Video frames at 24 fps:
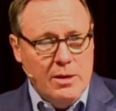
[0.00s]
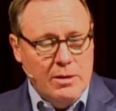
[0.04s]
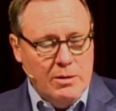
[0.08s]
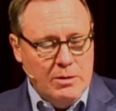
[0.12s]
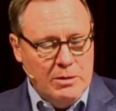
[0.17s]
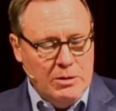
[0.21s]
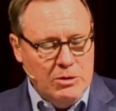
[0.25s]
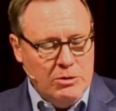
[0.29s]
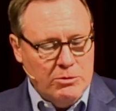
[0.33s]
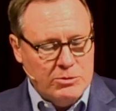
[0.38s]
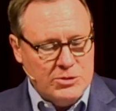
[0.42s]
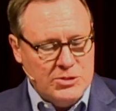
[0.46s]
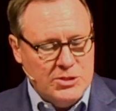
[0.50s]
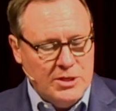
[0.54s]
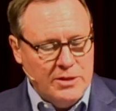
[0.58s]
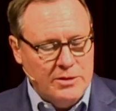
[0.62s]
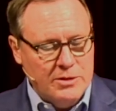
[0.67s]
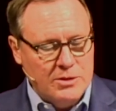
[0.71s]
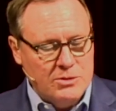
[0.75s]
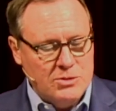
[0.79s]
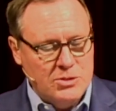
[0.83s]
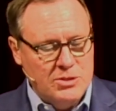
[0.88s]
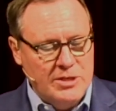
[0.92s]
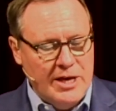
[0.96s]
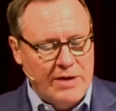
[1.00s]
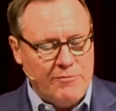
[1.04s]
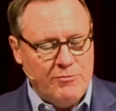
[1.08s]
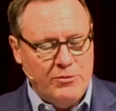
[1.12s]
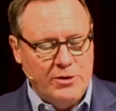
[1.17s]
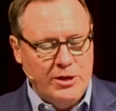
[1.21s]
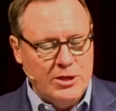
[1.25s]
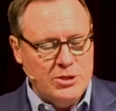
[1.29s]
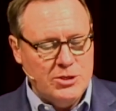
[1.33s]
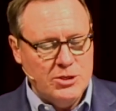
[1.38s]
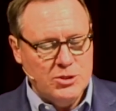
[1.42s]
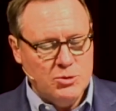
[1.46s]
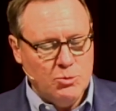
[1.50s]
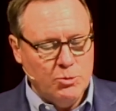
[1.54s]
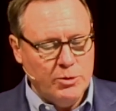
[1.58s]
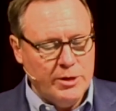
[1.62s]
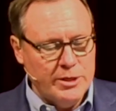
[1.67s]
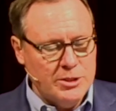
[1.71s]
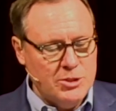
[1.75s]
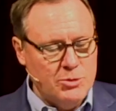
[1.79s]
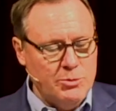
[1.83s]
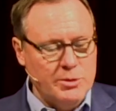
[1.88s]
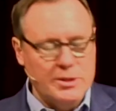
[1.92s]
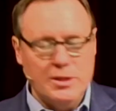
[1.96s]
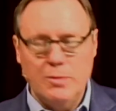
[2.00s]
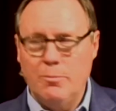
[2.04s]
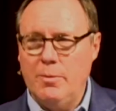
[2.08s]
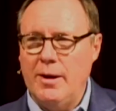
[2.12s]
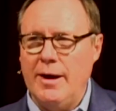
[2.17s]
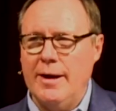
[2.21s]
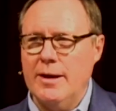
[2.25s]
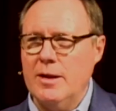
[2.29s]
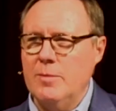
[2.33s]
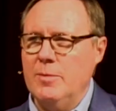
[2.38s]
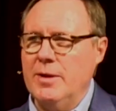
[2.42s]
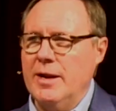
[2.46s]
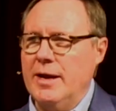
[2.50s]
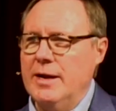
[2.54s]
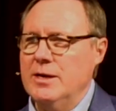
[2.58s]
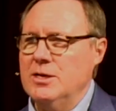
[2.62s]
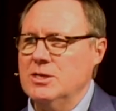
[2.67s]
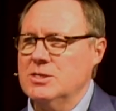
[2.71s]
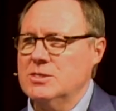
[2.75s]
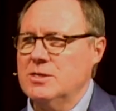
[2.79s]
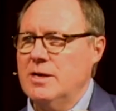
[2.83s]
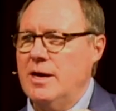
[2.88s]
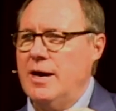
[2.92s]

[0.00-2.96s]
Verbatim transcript: you'll see those definitions we'll get to at the bottom, and I just,